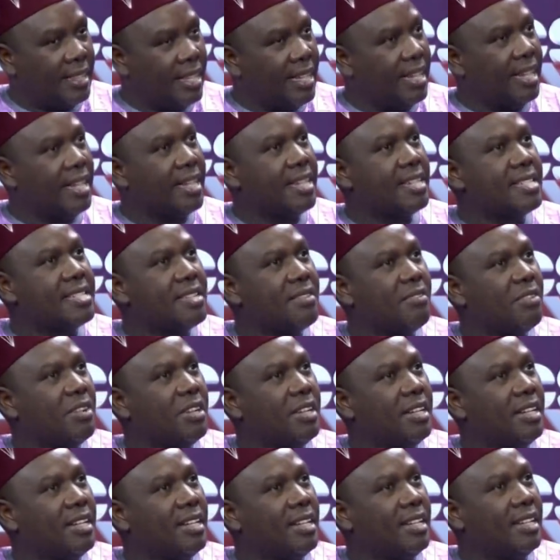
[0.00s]
I think it is
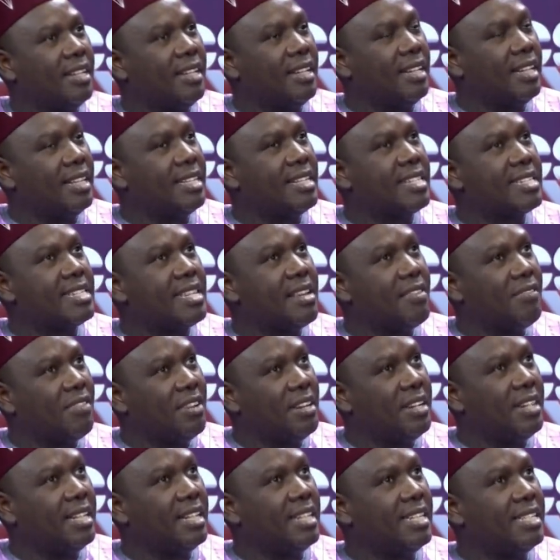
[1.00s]
even it is
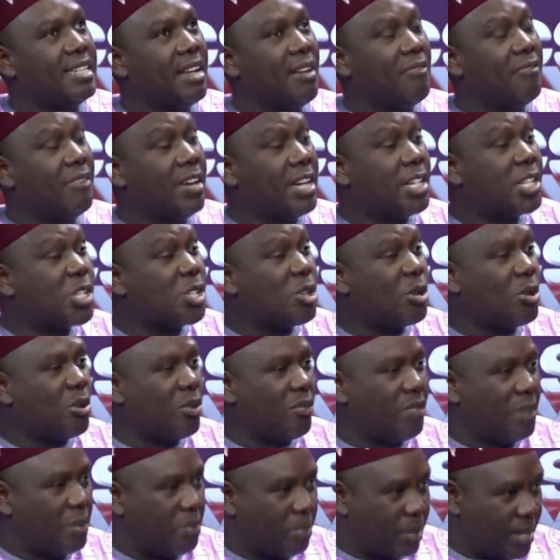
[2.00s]
even the intervention
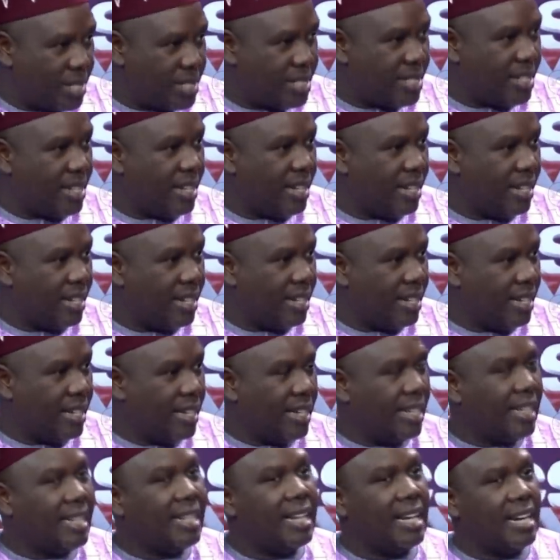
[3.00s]
of the president
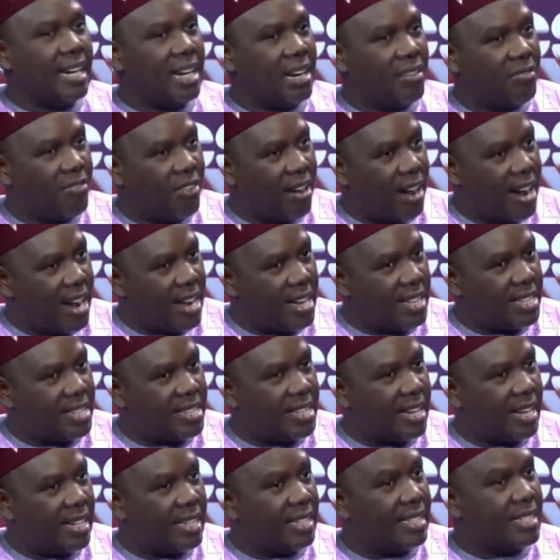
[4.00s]
that
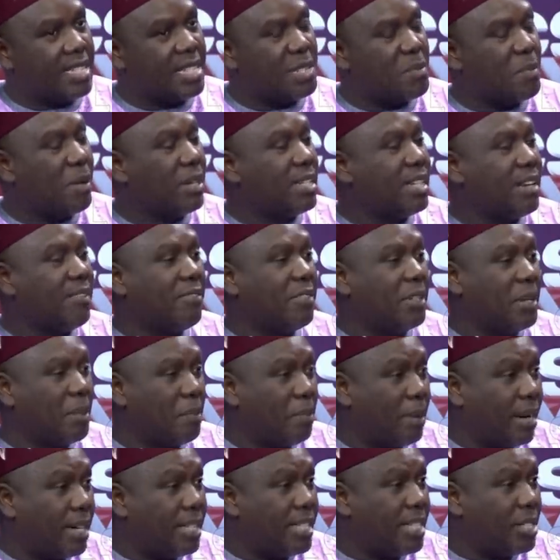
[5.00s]
advised that it is better for the
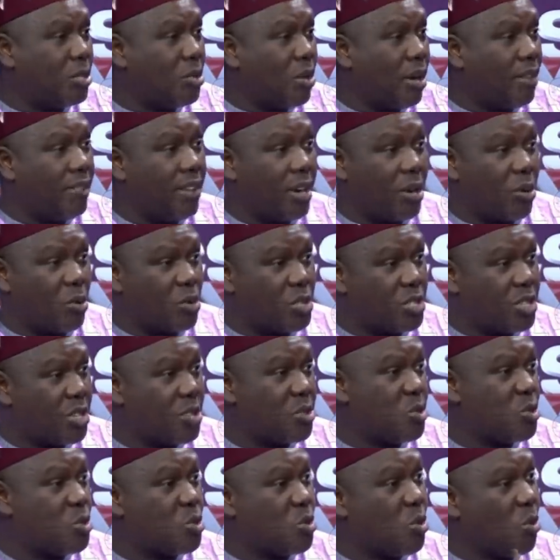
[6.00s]
party to have a
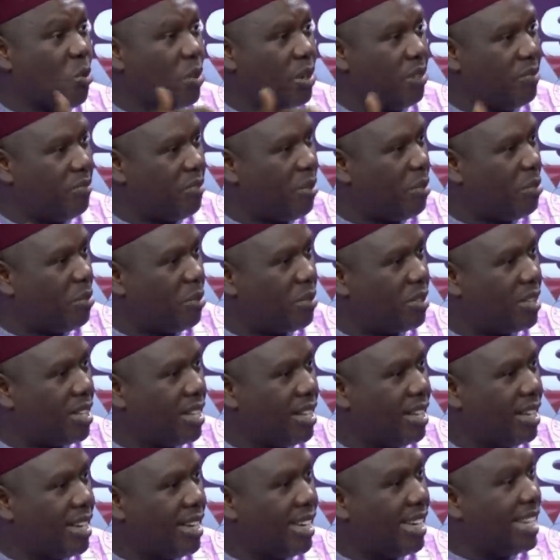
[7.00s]
consensus going forward.
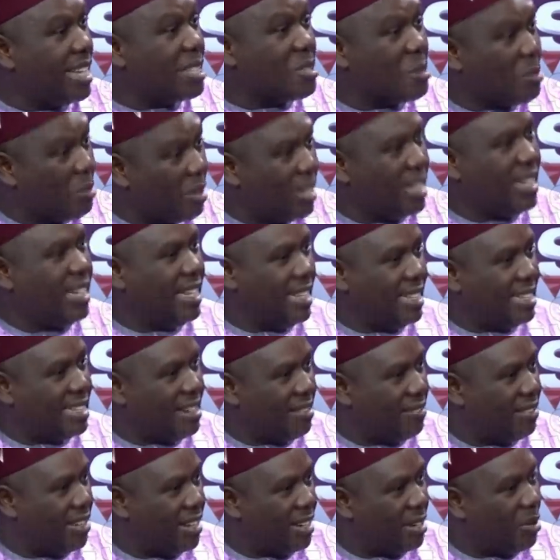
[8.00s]
He's already
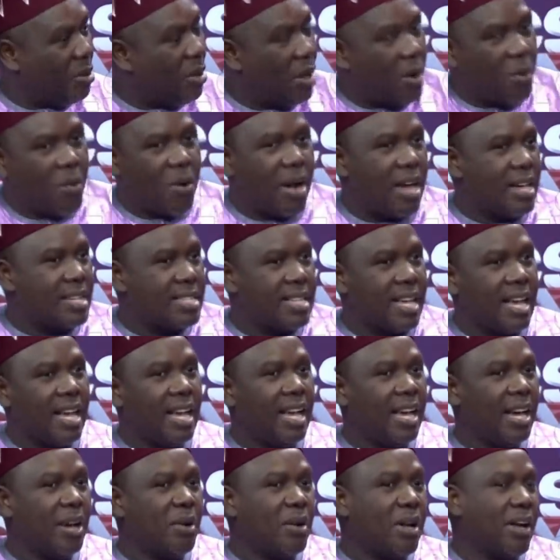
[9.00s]
intervening. Otherwise,
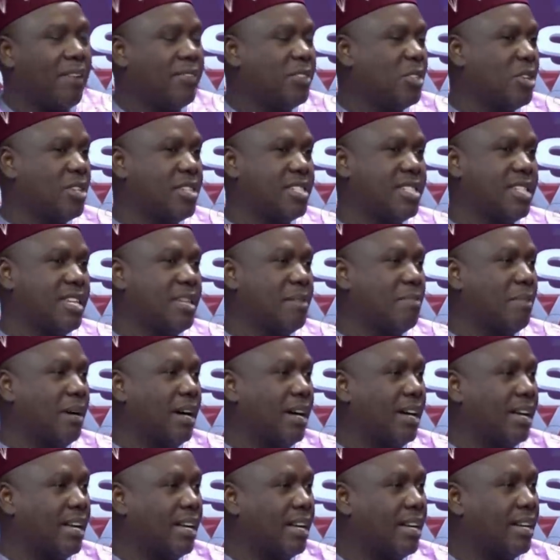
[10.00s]
he would have just sit
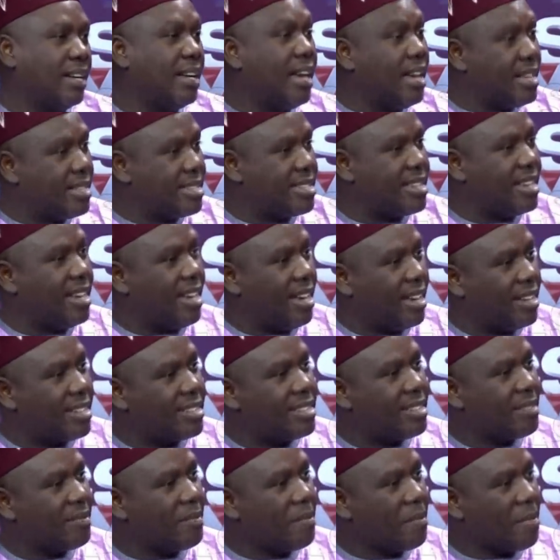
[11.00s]
back. Yes, I can't
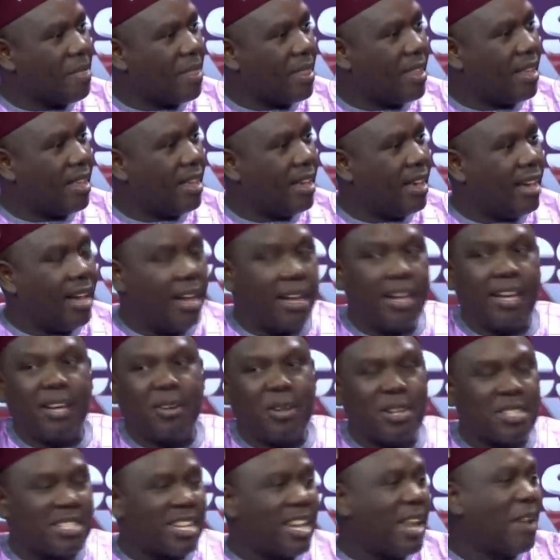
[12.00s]
remember that. And he
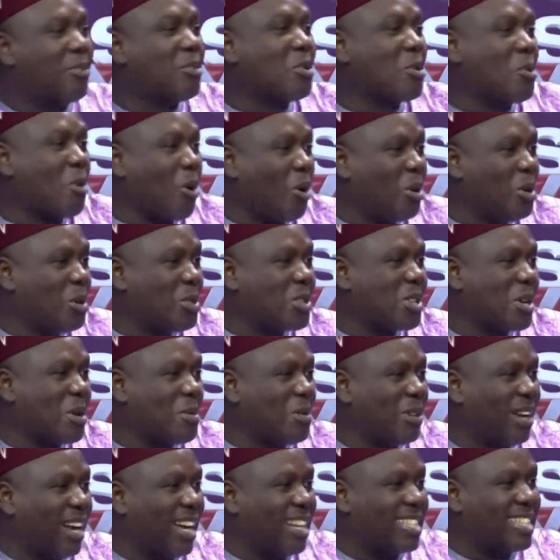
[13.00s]
doesn't have to call you
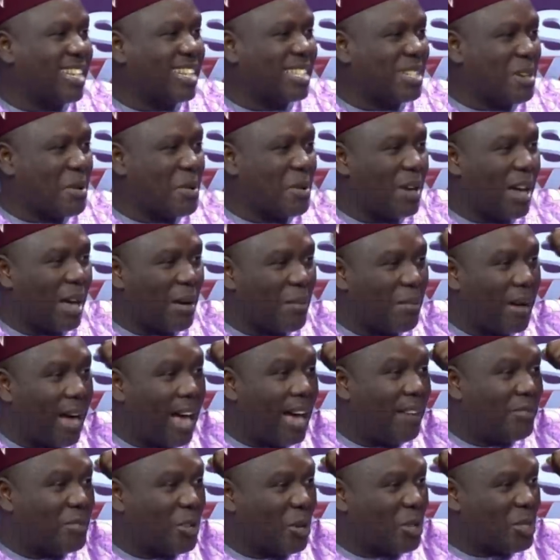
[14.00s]
Shehun. I say she No,
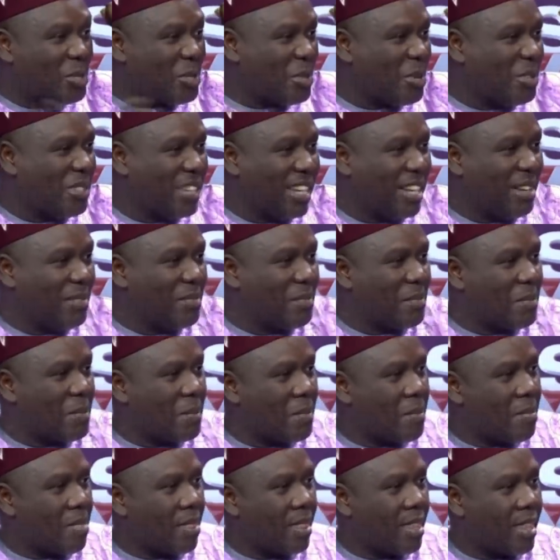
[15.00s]
I've no, just told it's not
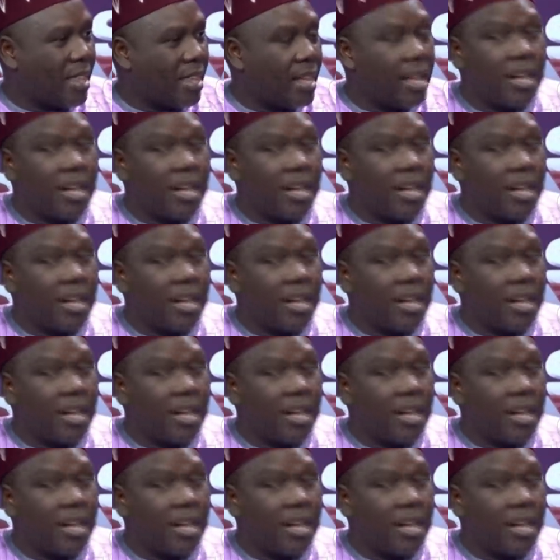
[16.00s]
made public.